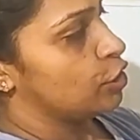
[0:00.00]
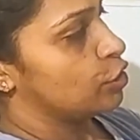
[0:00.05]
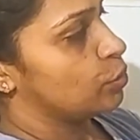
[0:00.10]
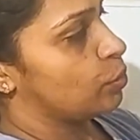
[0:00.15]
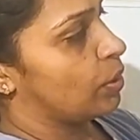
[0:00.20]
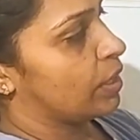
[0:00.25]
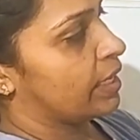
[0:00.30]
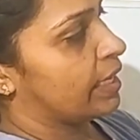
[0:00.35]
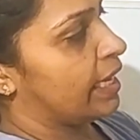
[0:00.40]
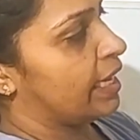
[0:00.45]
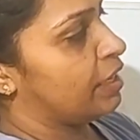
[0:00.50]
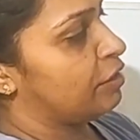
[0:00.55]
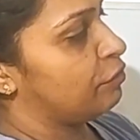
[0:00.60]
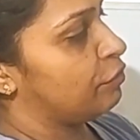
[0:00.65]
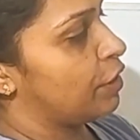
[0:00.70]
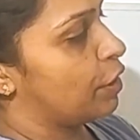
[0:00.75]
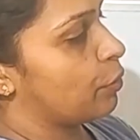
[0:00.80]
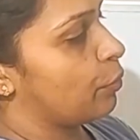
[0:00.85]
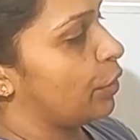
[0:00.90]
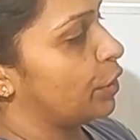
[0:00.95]
So again
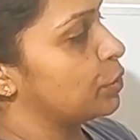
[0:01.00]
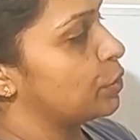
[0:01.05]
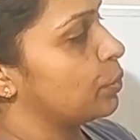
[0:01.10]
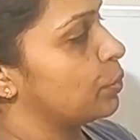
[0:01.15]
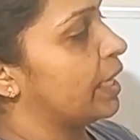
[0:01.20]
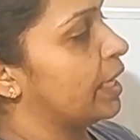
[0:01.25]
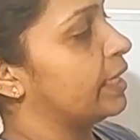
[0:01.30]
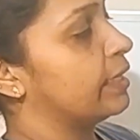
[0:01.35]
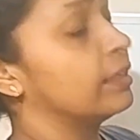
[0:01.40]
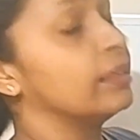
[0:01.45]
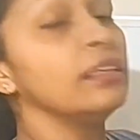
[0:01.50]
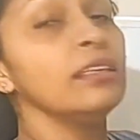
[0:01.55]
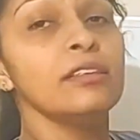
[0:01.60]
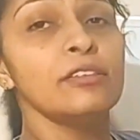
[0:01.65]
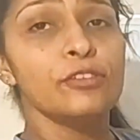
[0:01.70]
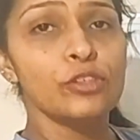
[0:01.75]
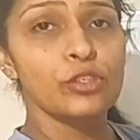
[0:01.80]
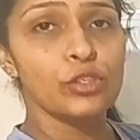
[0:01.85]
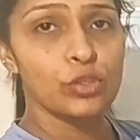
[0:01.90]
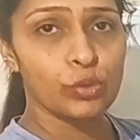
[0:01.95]
we are going to get a
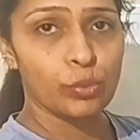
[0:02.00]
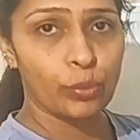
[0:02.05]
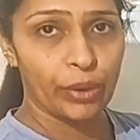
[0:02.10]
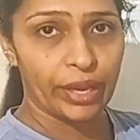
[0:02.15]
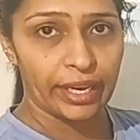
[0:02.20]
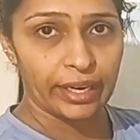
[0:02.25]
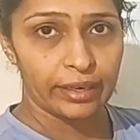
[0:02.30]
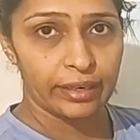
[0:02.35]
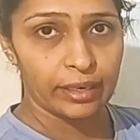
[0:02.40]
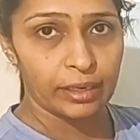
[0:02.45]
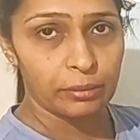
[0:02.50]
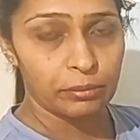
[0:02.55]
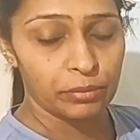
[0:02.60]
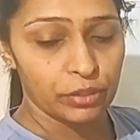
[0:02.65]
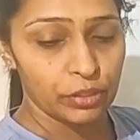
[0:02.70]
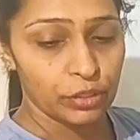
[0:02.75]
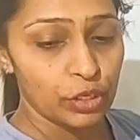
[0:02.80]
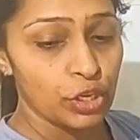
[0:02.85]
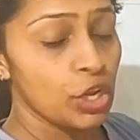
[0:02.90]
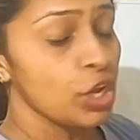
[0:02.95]
square
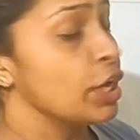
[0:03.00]
number.